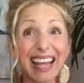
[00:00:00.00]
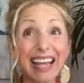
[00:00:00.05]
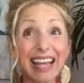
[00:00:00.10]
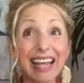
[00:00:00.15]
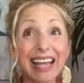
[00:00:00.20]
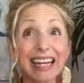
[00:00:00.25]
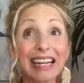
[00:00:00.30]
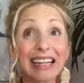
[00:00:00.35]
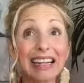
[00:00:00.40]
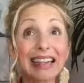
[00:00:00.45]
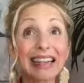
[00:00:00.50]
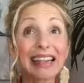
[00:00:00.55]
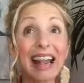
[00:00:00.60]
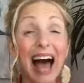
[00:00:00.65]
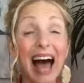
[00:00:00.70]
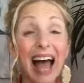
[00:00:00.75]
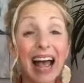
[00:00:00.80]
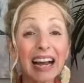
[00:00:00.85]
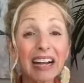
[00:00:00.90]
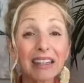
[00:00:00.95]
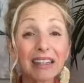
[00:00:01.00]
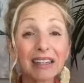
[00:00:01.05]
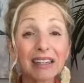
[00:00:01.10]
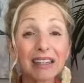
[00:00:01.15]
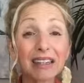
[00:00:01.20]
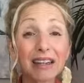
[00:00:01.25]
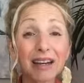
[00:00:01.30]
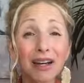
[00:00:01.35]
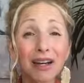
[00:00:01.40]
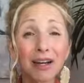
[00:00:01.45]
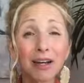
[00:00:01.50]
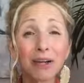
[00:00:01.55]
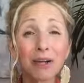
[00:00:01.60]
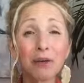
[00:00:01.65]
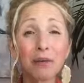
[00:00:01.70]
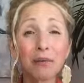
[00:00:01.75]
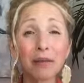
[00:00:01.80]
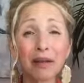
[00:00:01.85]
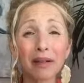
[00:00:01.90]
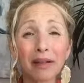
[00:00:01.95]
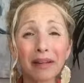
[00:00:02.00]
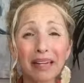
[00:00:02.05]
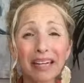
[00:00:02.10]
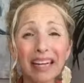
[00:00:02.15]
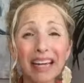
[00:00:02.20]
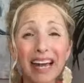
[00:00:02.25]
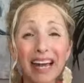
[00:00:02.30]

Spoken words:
it lacks humility